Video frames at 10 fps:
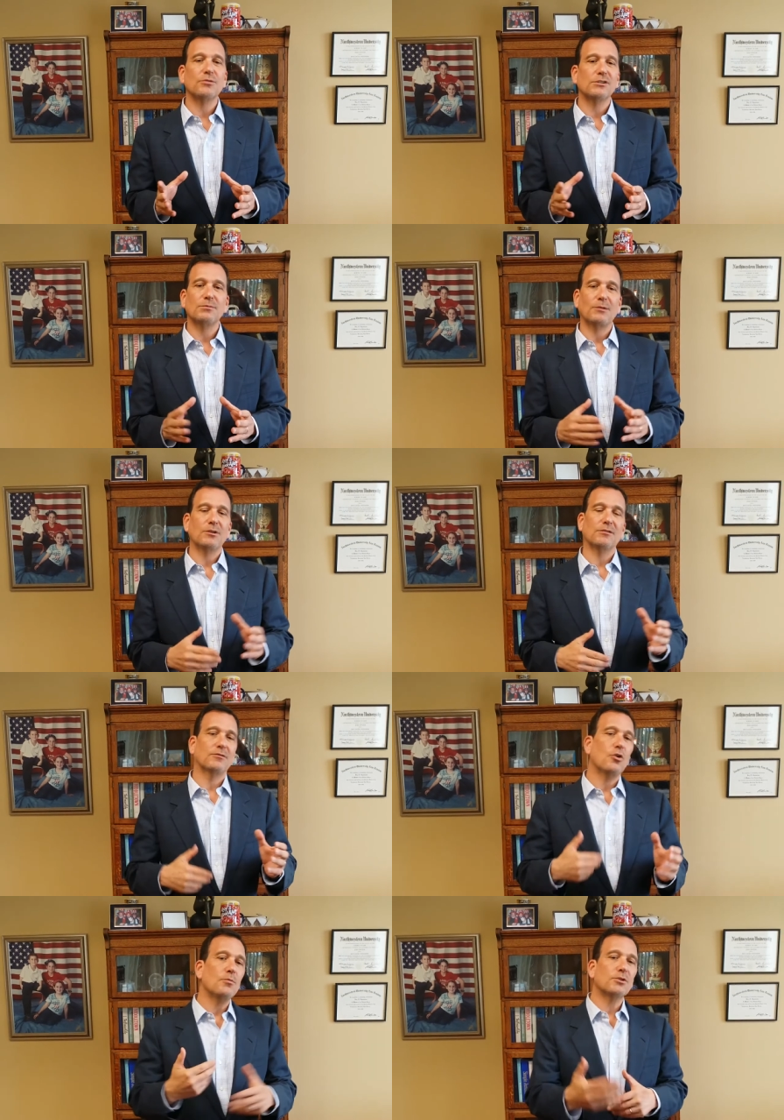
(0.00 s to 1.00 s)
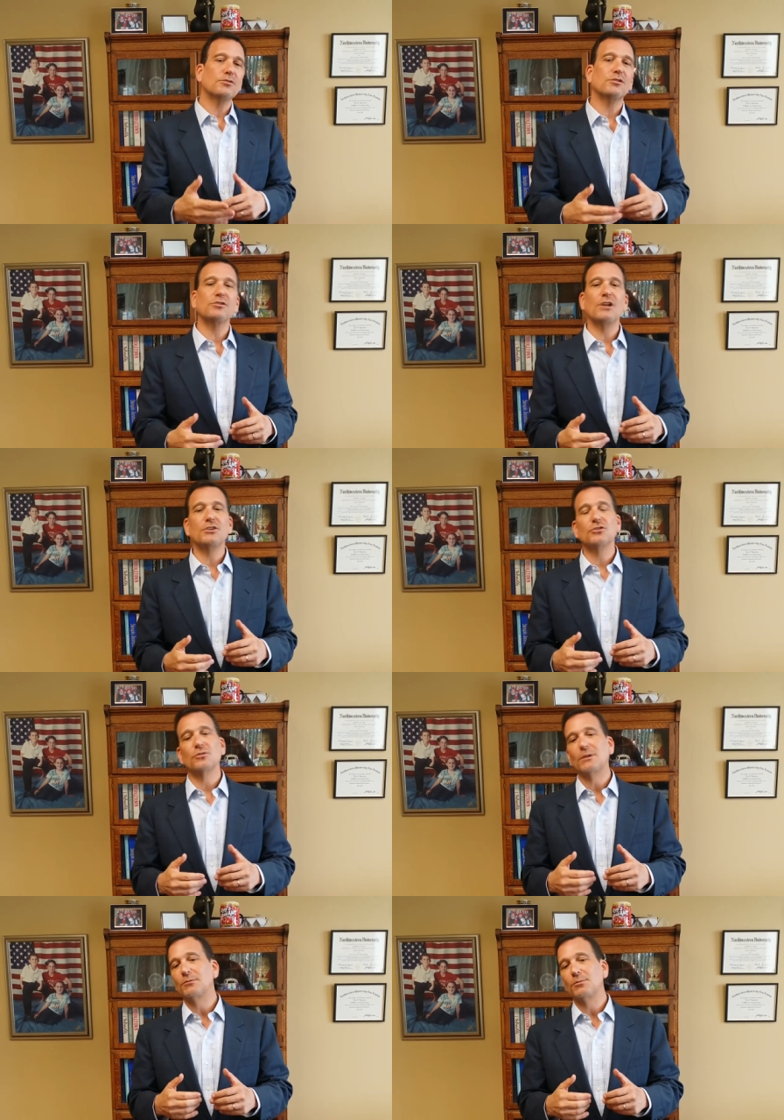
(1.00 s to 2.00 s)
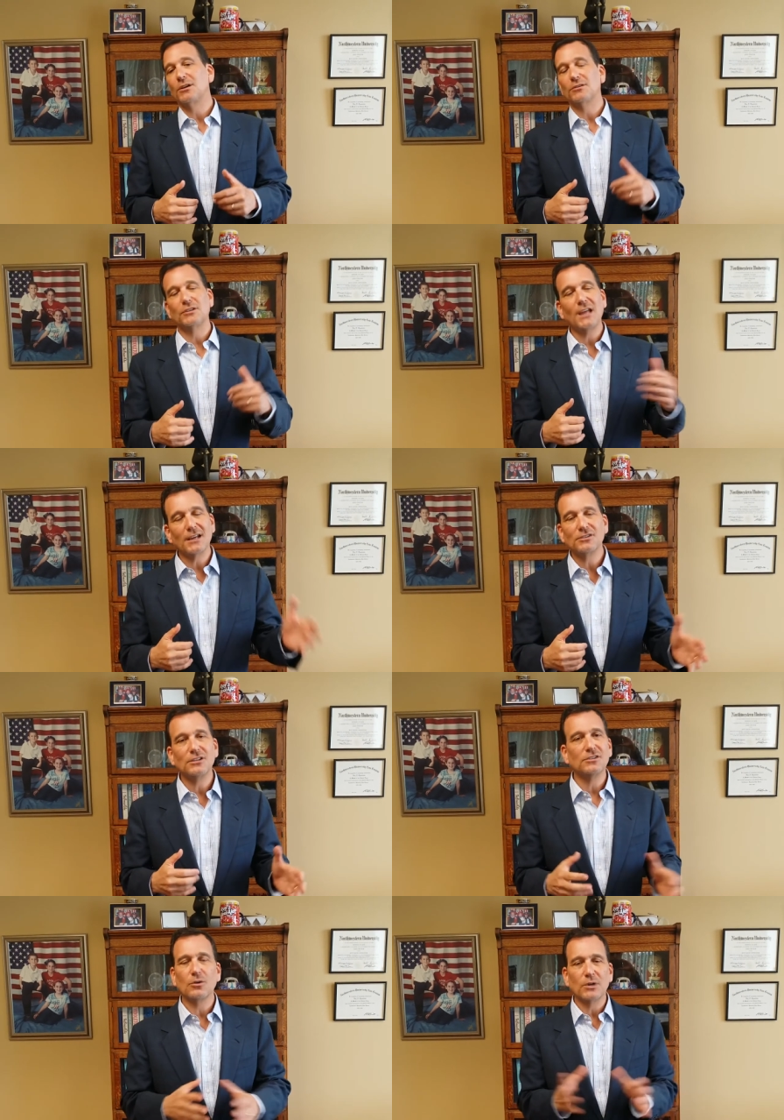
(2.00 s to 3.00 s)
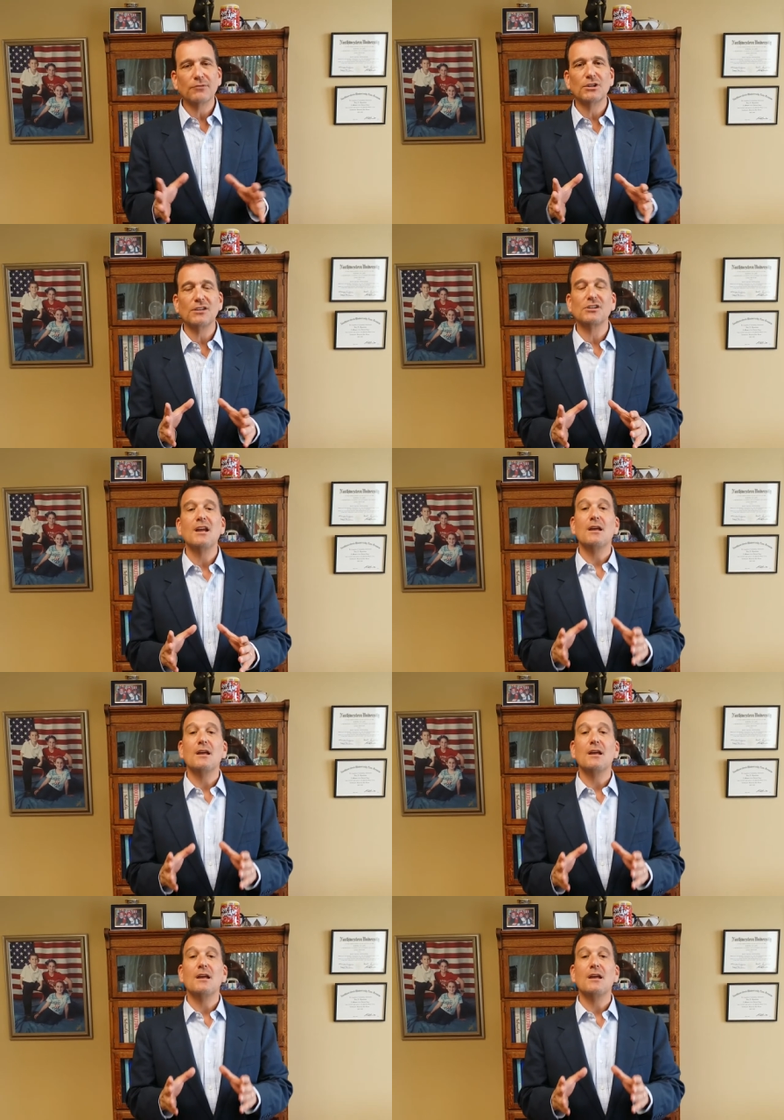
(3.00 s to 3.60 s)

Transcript: reason, maybe because of a homeowner association or maybe because of a tax deed sale, whatever it is,